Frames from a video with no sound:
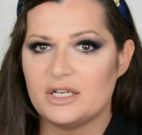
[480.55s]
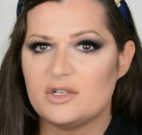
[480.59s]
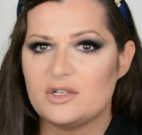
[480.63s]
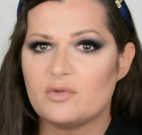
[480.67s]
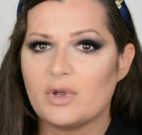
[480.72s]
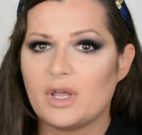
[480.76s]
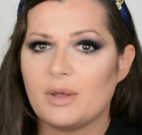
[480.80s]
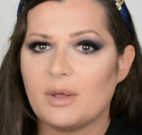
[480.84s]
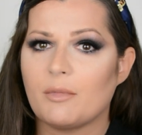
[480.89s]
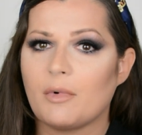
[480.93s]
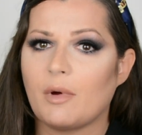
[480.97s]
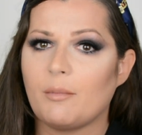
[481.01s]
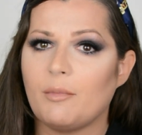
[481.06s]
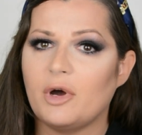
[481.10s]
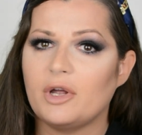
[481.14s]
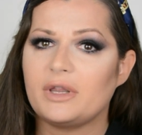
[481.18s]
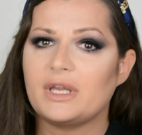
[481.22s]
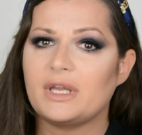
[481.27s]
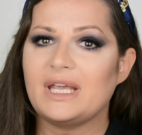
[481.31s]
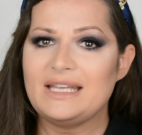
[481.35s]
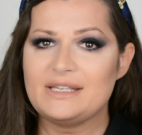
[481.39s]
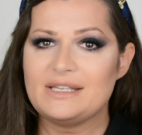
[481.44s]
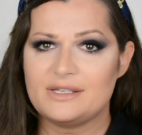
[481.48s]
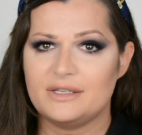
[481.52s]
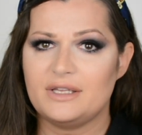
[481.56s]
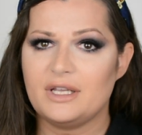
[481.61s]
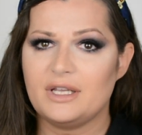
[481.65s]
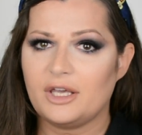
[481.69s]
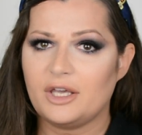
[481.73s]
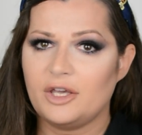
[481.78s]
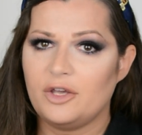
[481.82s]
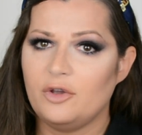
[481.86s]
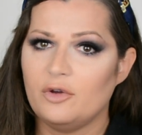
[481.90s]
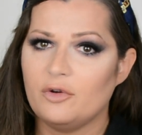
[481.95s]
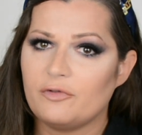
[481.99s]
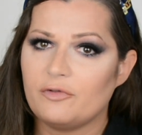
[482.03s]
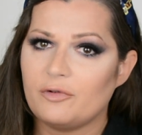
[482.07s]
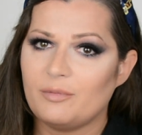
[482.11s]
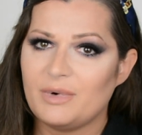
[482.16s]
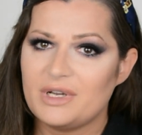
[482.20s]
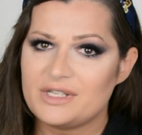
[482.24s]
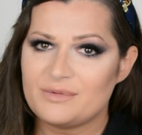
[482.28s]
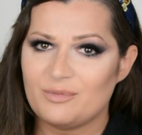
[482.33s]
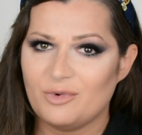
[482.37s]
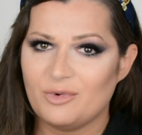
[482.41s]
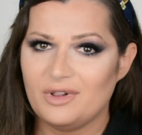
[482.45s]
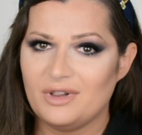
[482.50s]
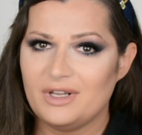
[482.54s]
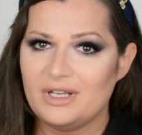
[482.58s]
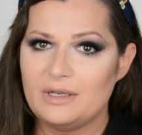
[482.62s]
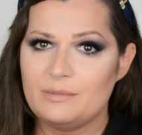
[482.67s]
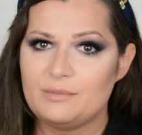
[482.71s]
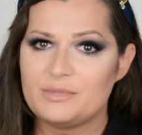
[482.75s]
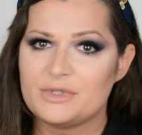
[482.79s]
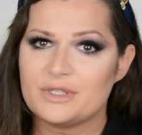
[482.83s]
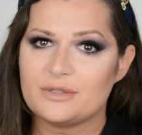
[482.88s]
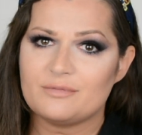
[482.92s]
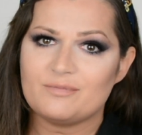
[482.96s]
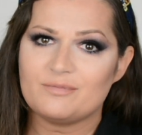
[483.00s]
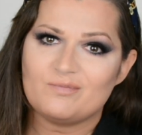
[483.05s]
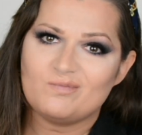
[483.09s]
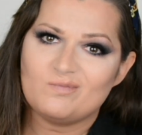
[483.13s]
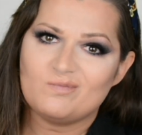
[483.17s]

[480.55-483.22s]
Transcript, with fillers: dream, but is it the cure for my small lips?